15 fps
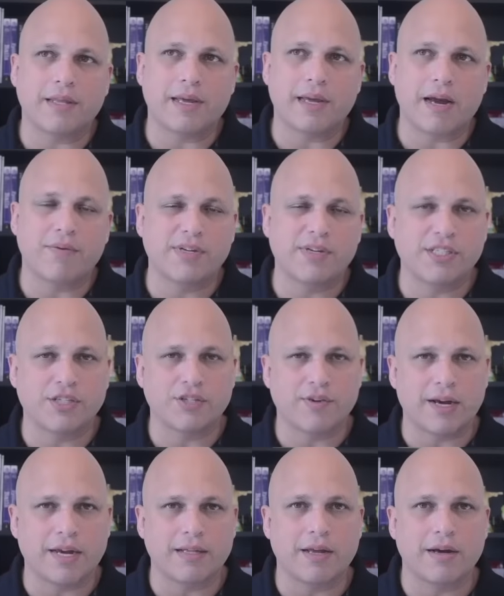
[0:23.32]
are
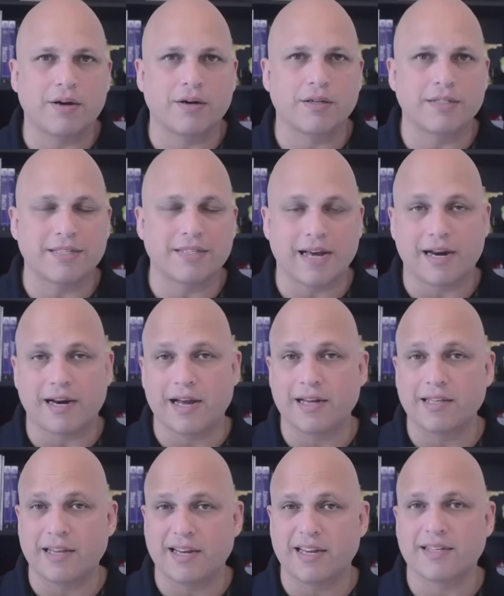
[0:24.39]
registered on
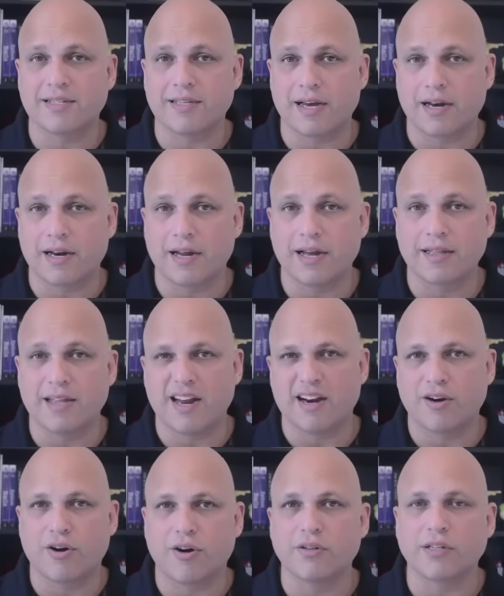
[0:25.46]
Satellite. Again, Satellite, they are
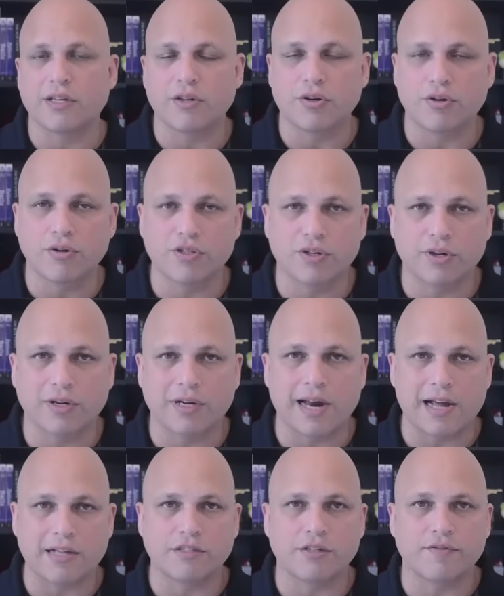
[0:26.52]
content hosts or
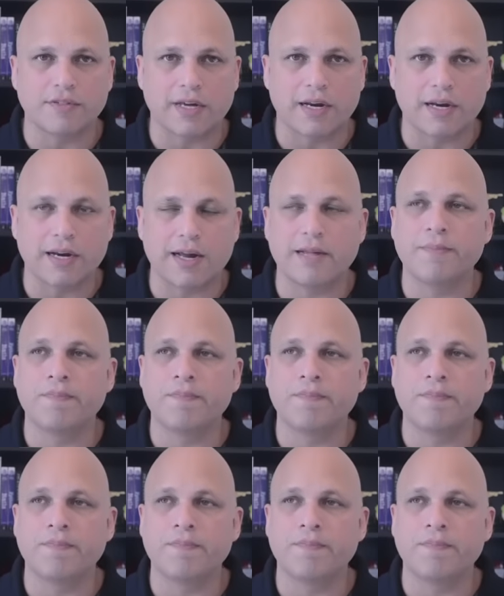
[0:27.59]
clients of Satellite.